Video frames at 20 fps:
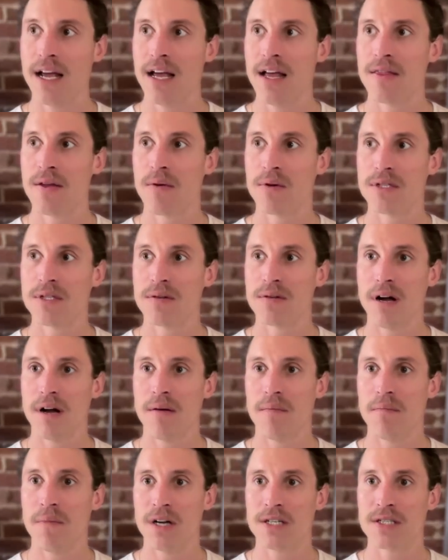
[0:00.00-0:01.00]
there was
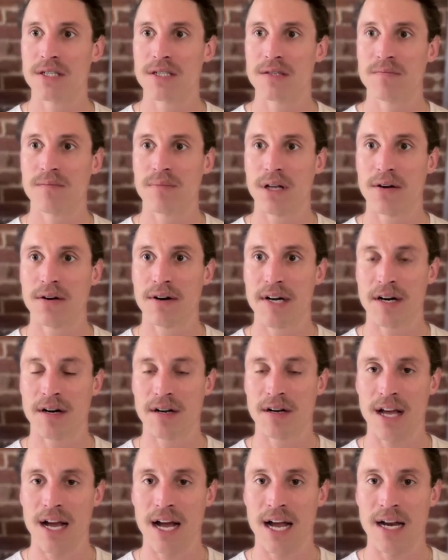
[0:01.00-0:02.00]
a much
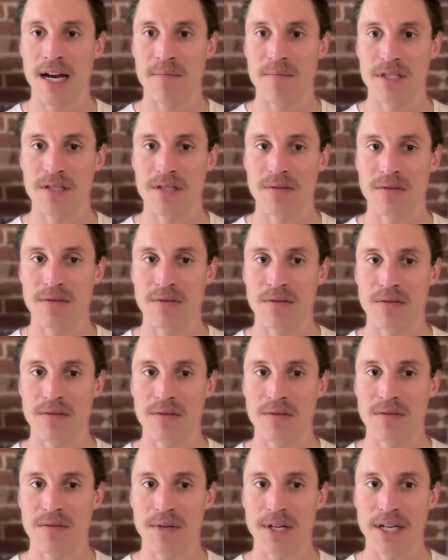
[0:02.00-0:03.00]
blurrier line between
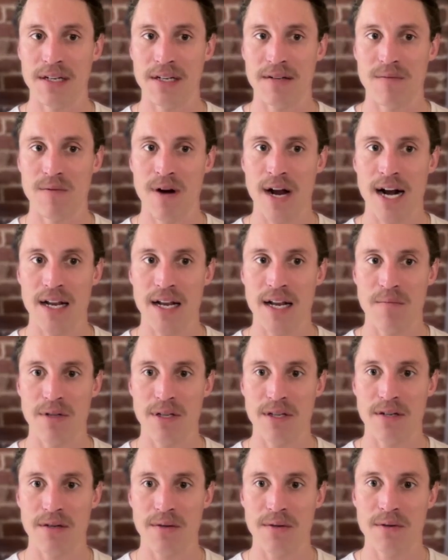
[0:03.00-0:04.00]
red and
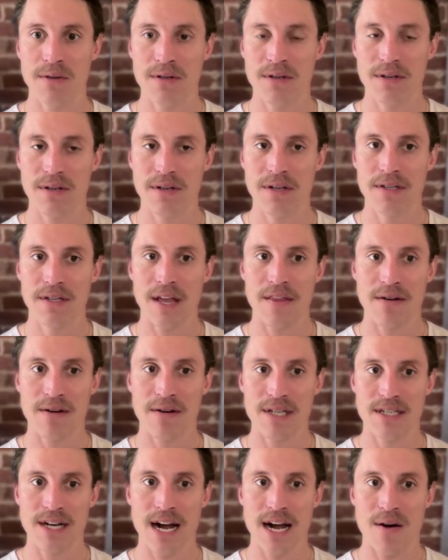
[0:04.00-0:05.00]
blue than there is now.